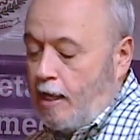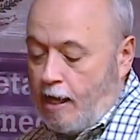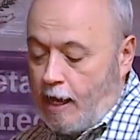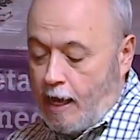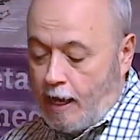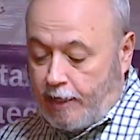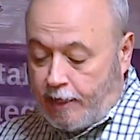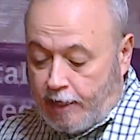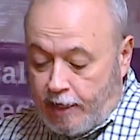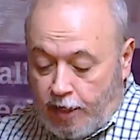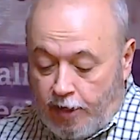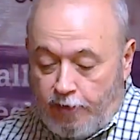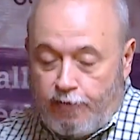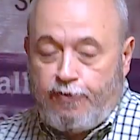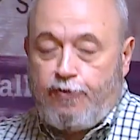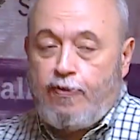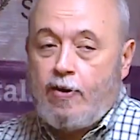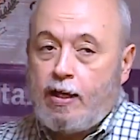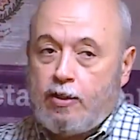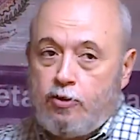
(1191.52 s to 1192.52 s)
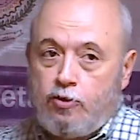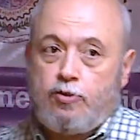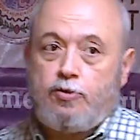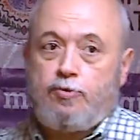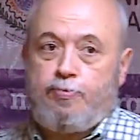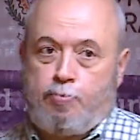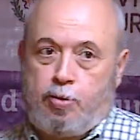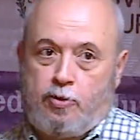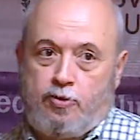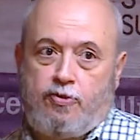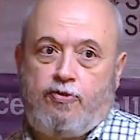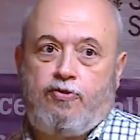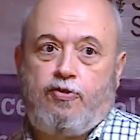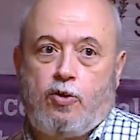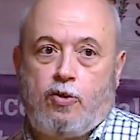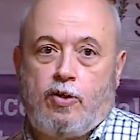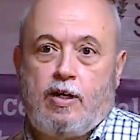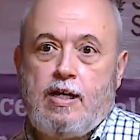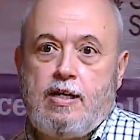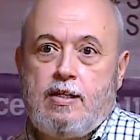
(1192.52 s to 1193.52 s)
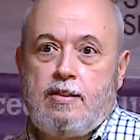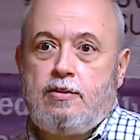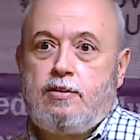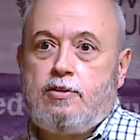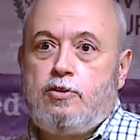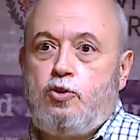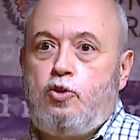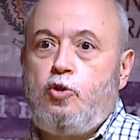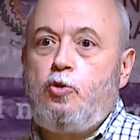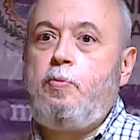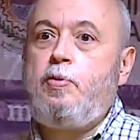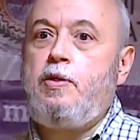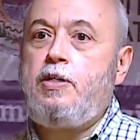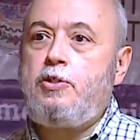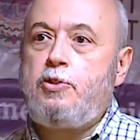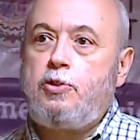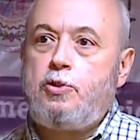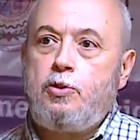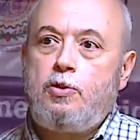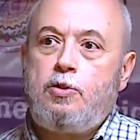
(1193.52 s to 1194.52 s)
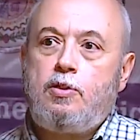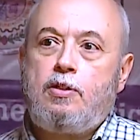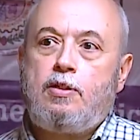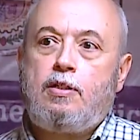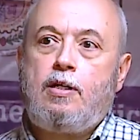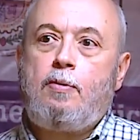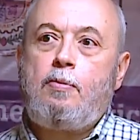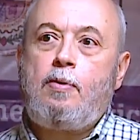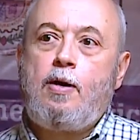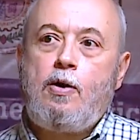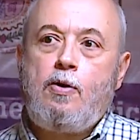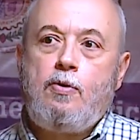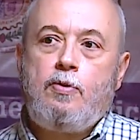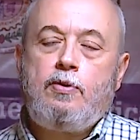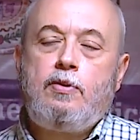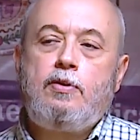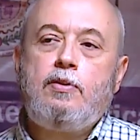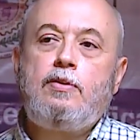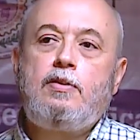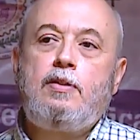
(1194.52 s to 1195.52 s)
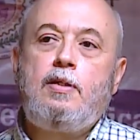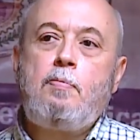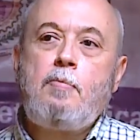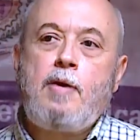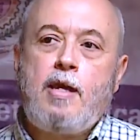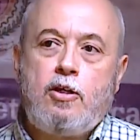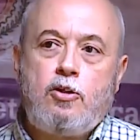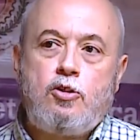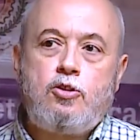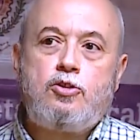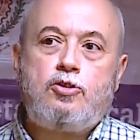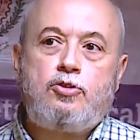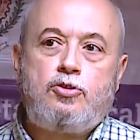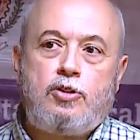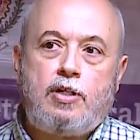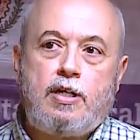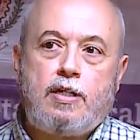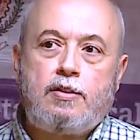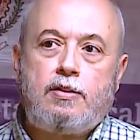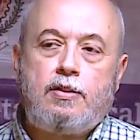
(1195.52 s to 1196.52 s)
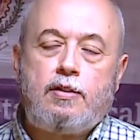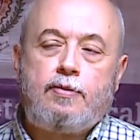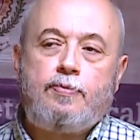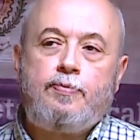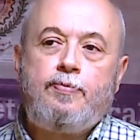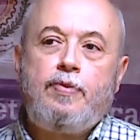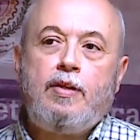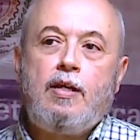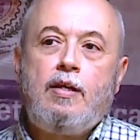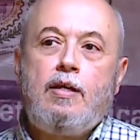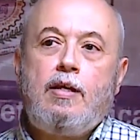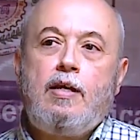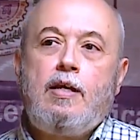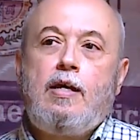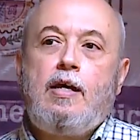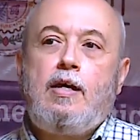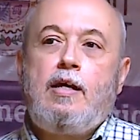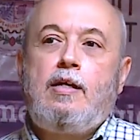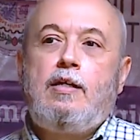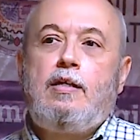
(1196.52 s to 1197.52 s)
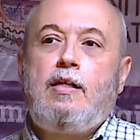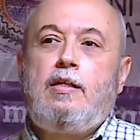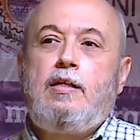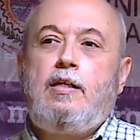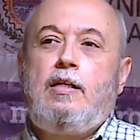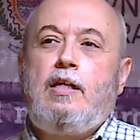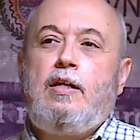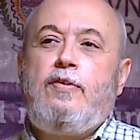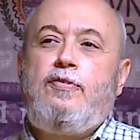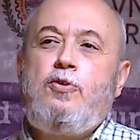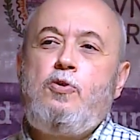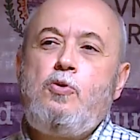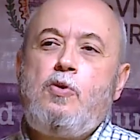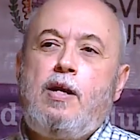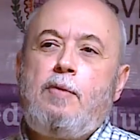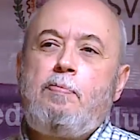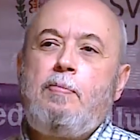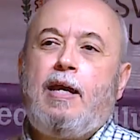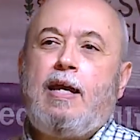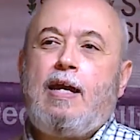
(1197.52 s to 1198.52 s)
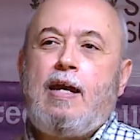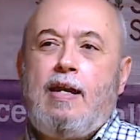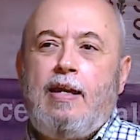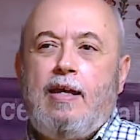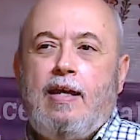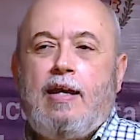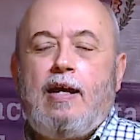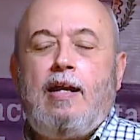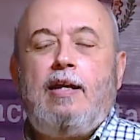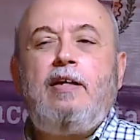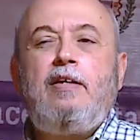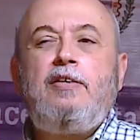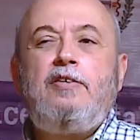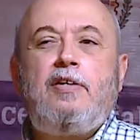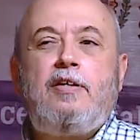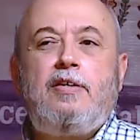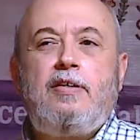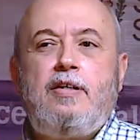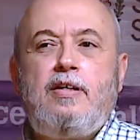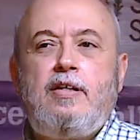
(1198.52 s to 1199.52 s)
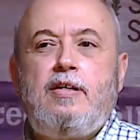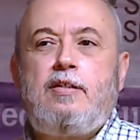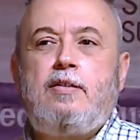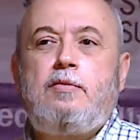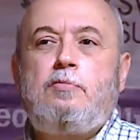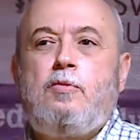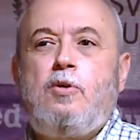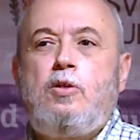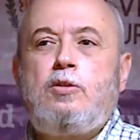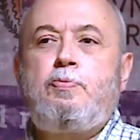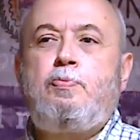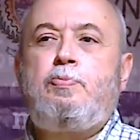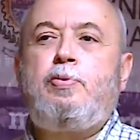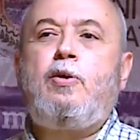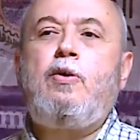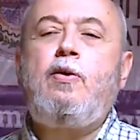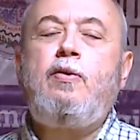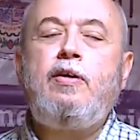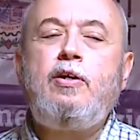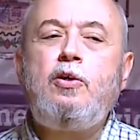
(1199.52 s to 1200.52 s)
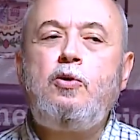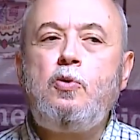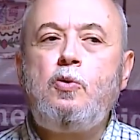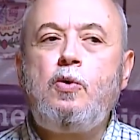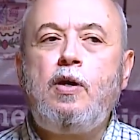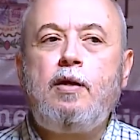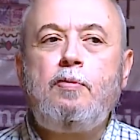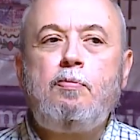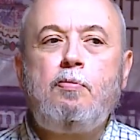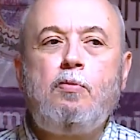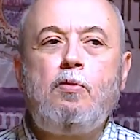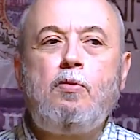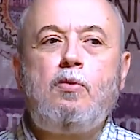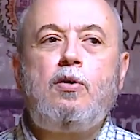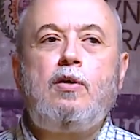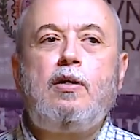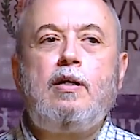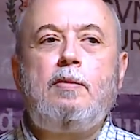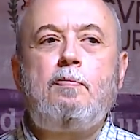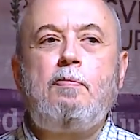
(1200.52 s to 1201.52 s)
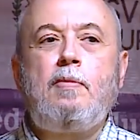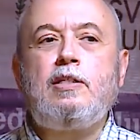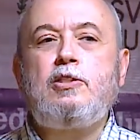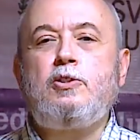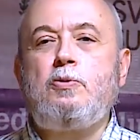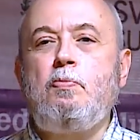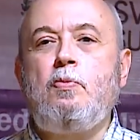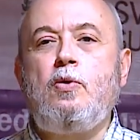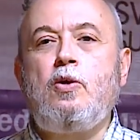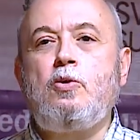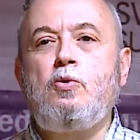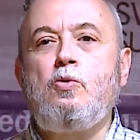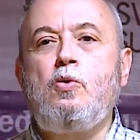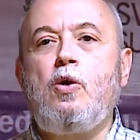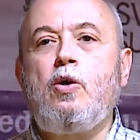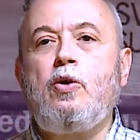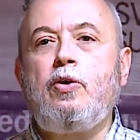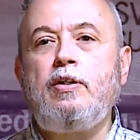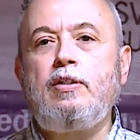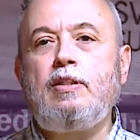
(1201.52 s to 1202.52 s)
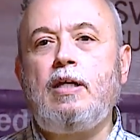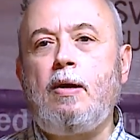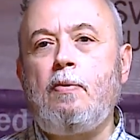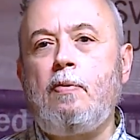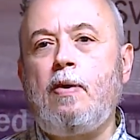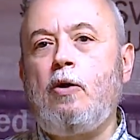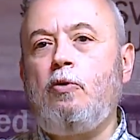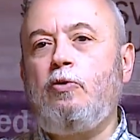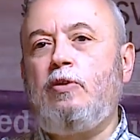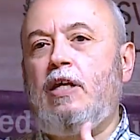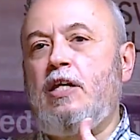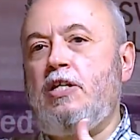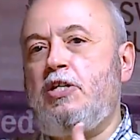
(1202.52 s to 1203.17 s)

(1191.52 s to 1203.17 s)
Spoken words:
a key factor for us to be sure about the microstructure. If you are a mechanical engineer, most probably you are much more worried about the